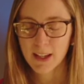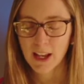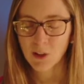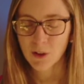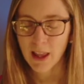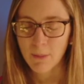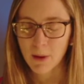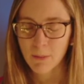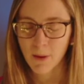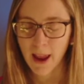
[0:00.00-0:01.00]
In your name we
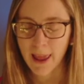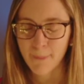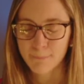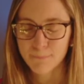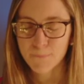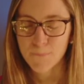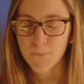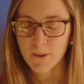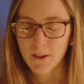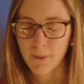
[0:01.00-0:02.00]
pray.
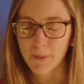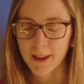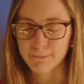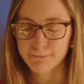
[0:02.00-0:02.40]
Amen.